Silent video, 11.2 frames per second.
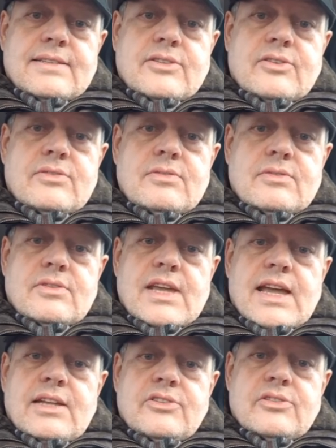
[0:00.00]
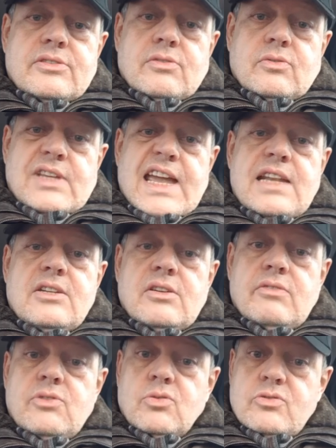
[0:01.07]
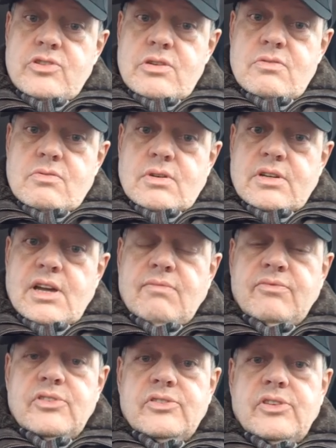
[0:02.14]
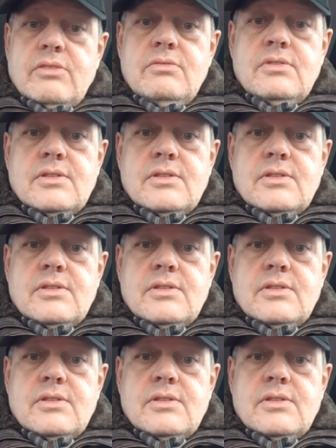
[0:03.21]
to the edge or the end of your new comfort zone,